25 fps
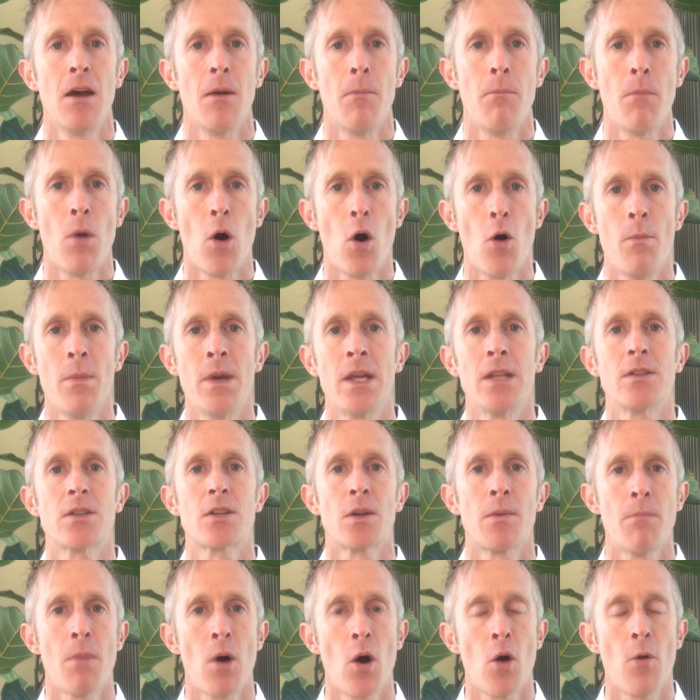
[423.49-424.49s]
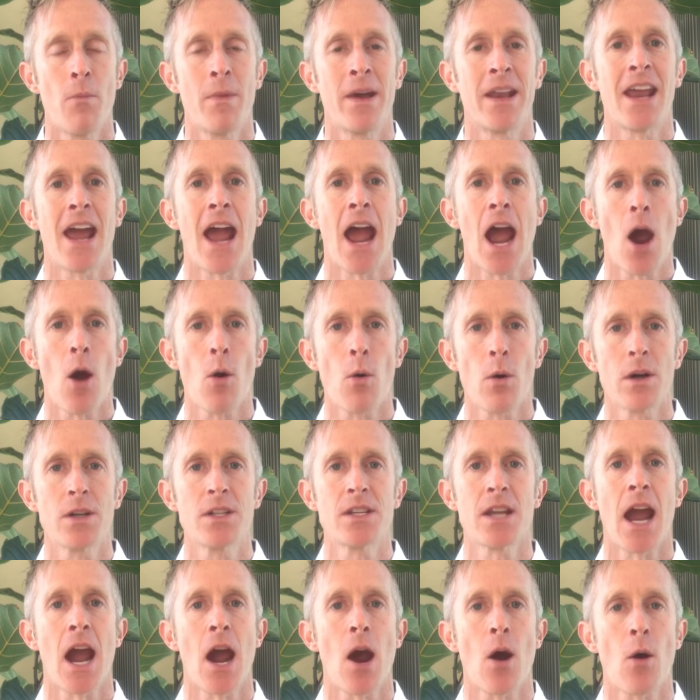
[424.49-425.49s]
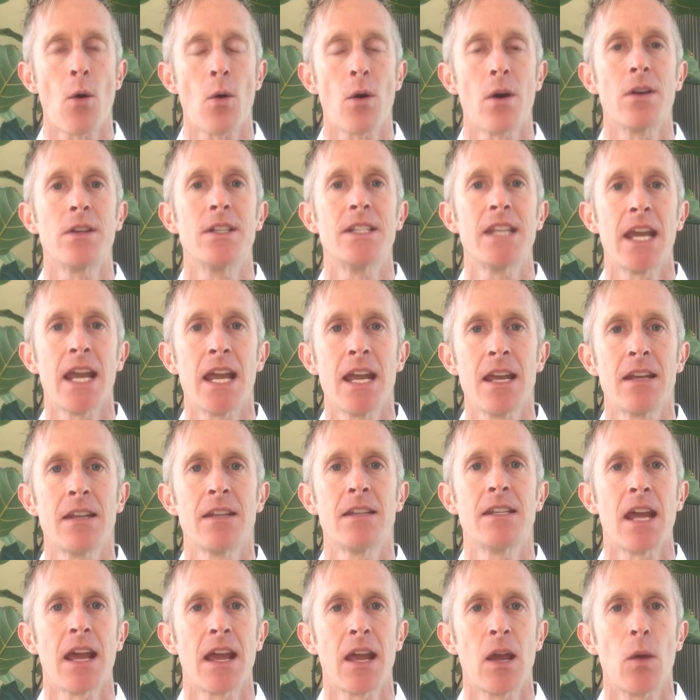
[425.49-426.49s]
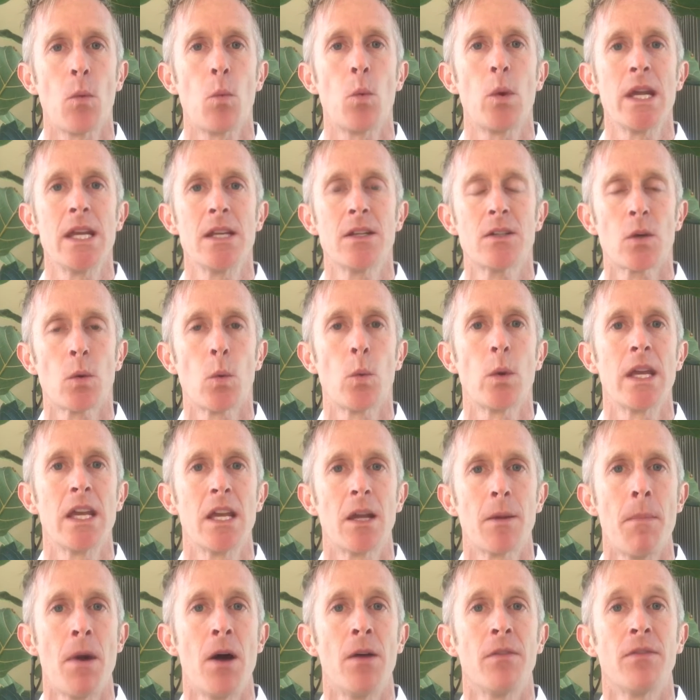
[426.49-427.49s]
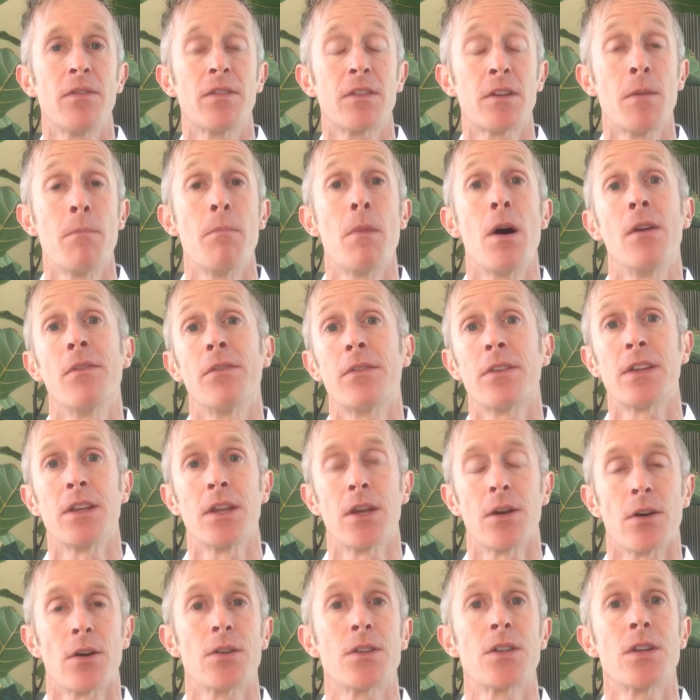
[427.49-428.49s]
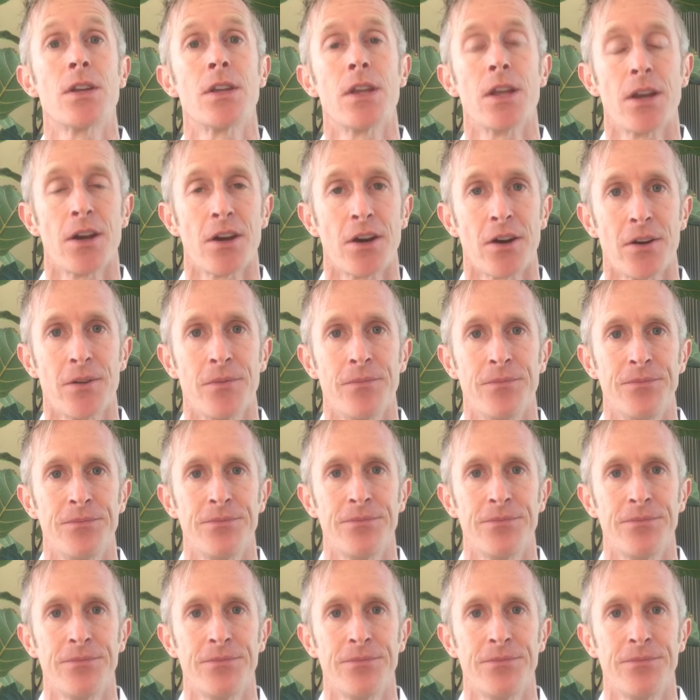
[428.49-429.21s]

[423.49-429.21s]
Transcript: moment to moment, hour to hour, day to day, week to week, month to month, year to year.